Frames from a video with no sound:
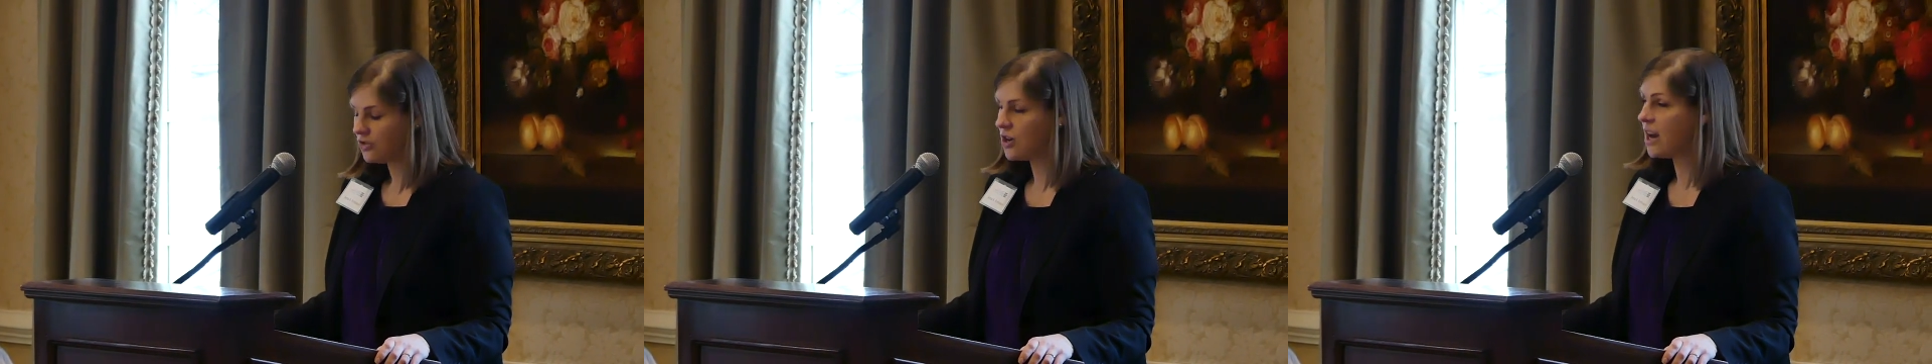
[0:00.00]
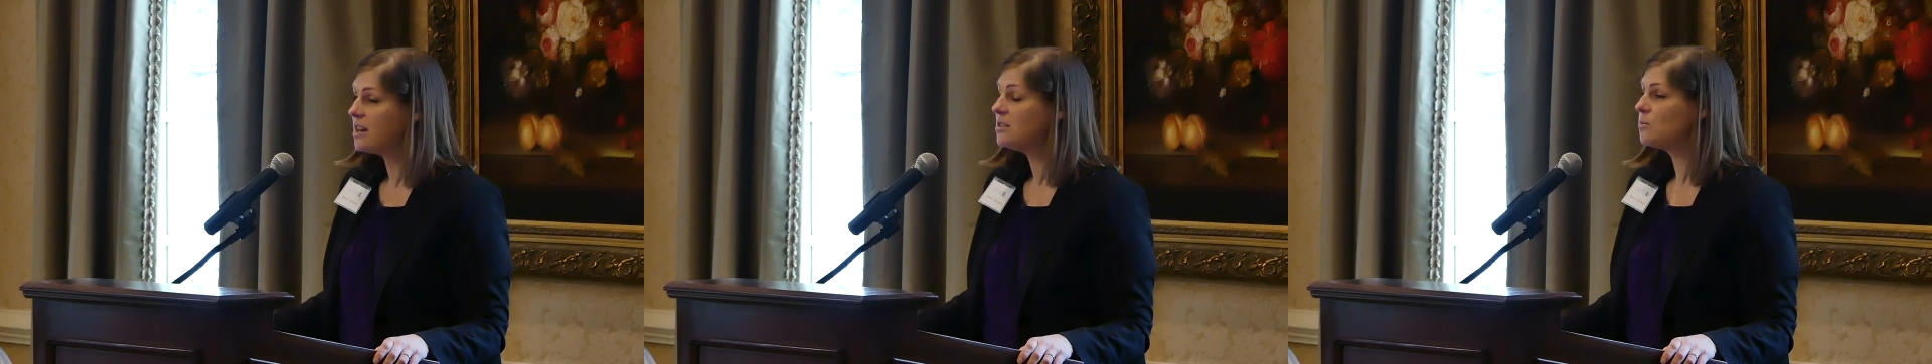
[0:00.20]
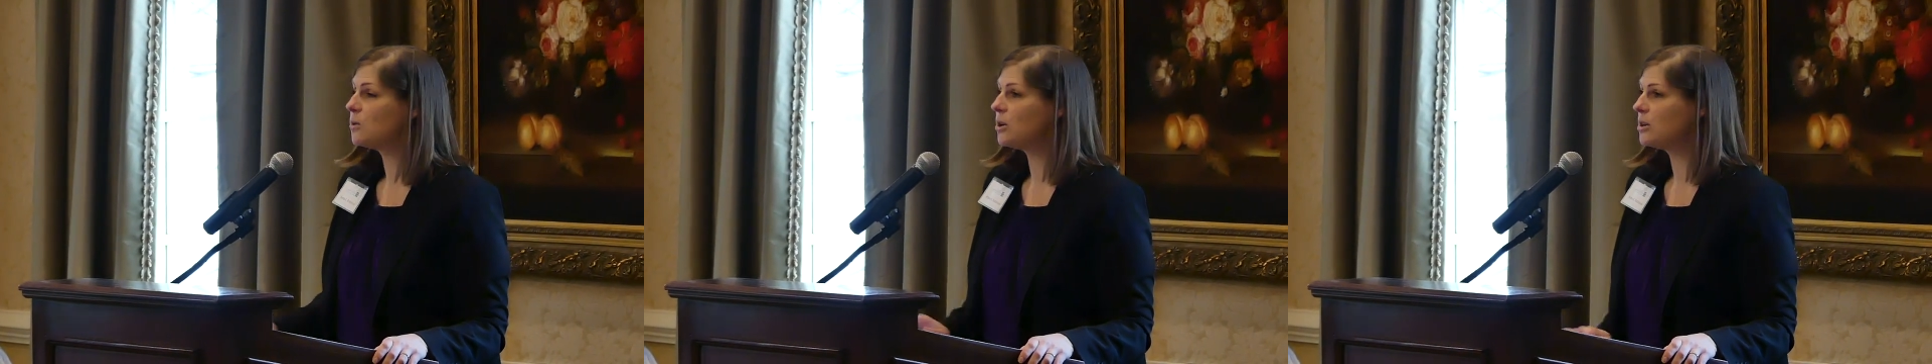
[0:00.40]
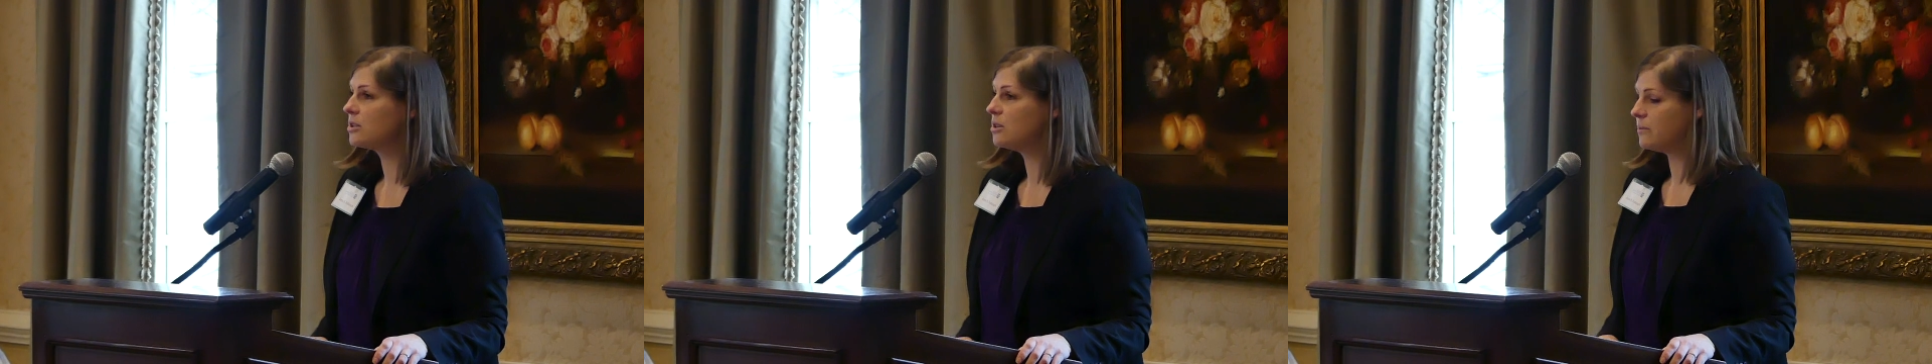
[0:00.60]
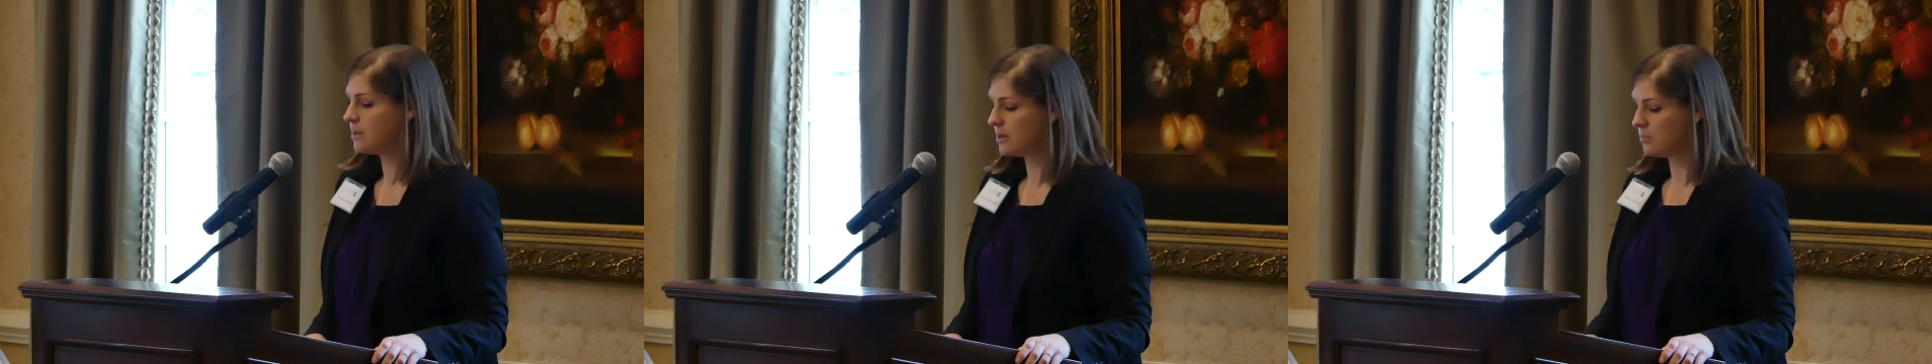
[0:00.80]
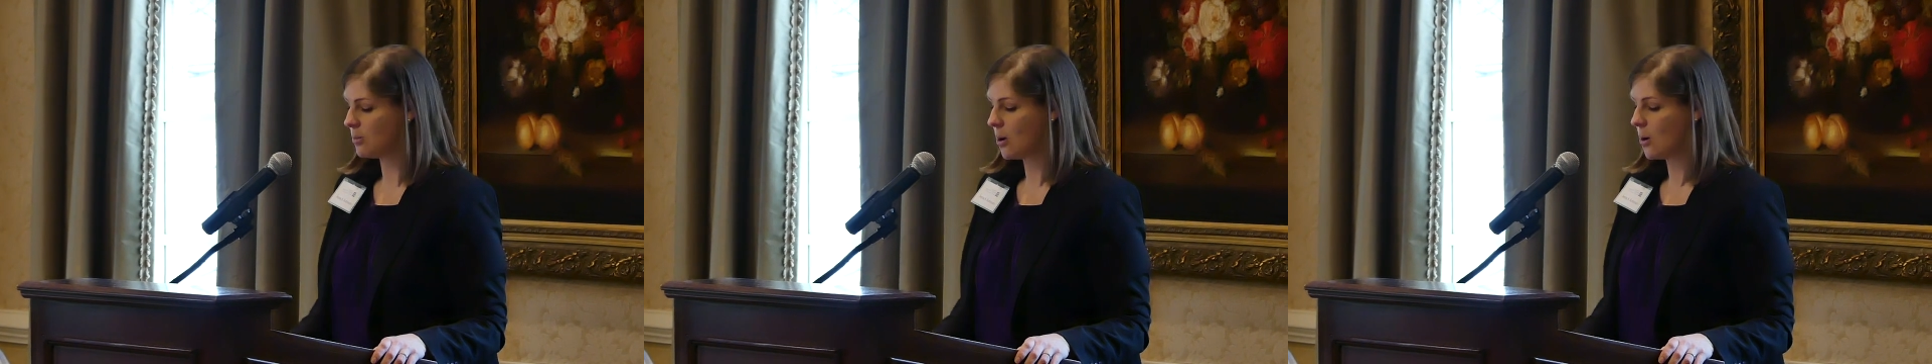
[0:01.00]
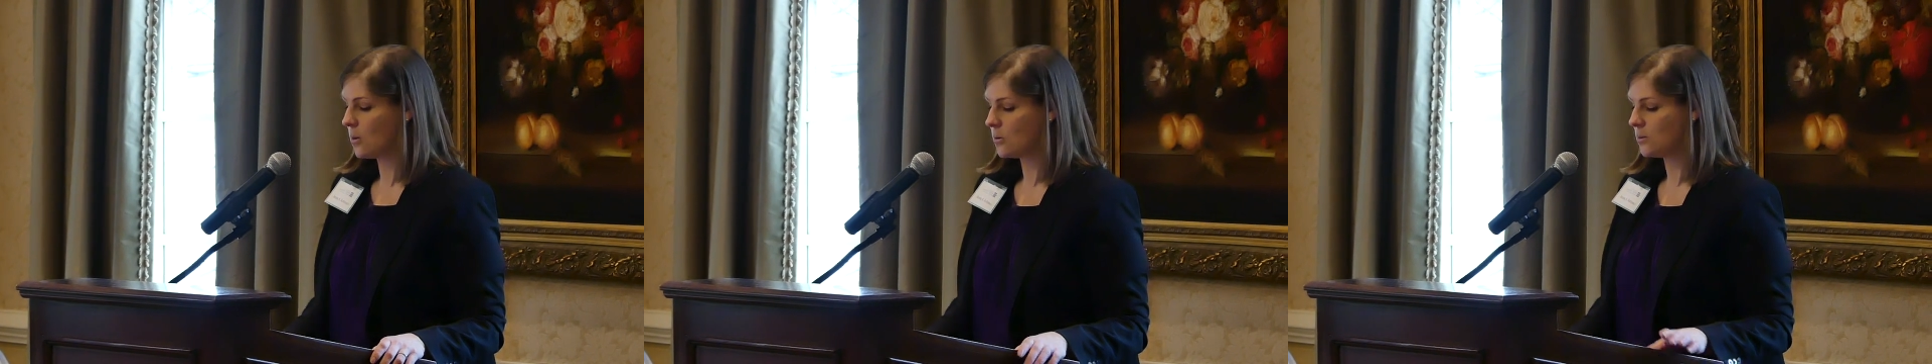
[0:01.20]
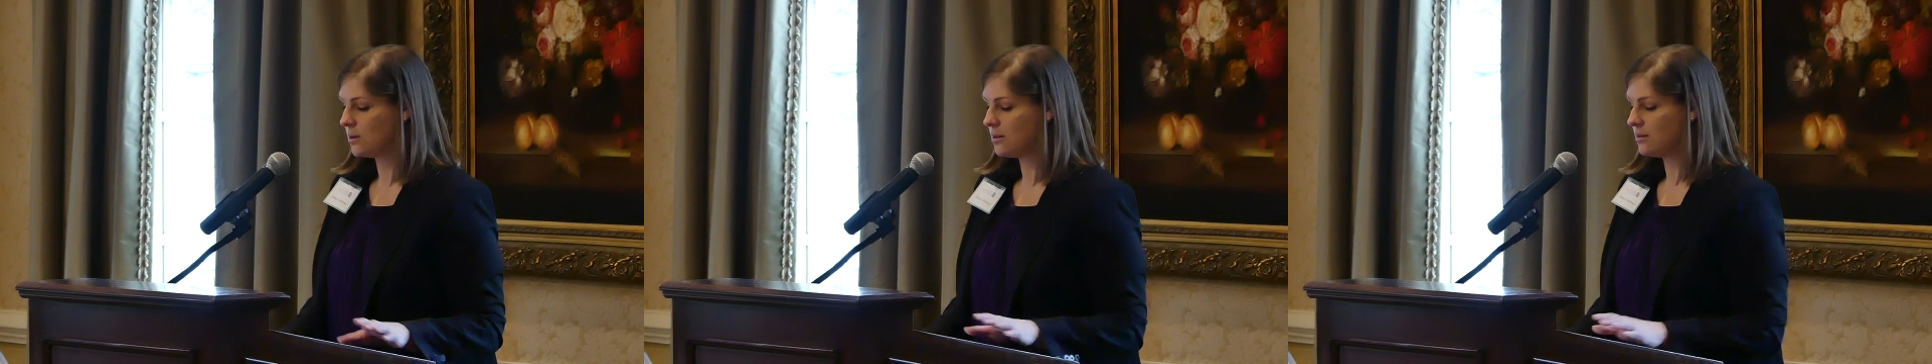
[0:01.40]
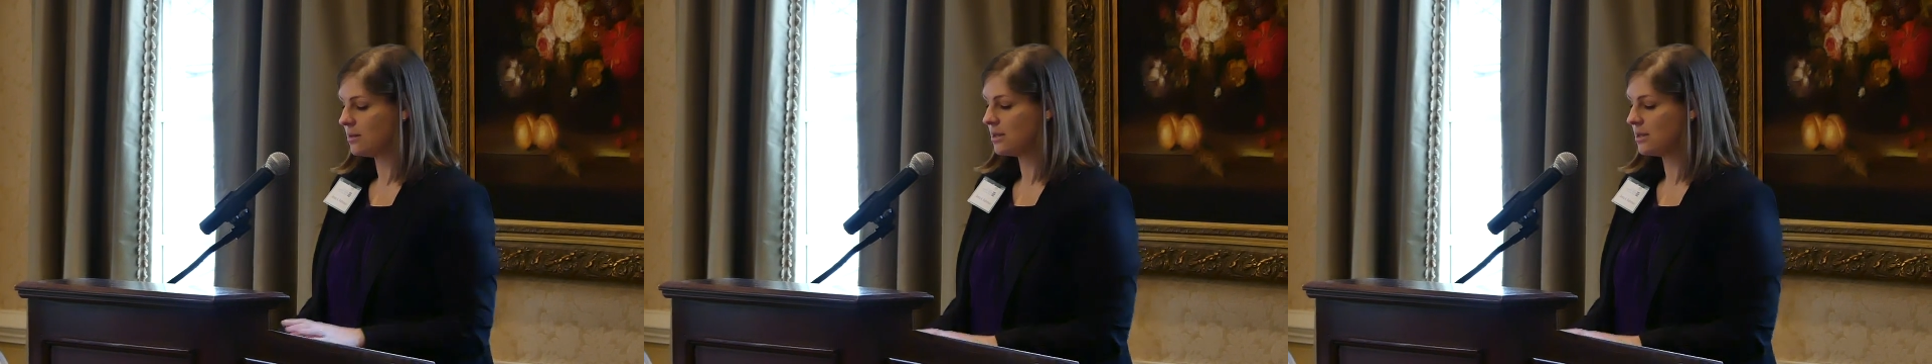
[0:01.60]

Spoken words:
Jay's work to expose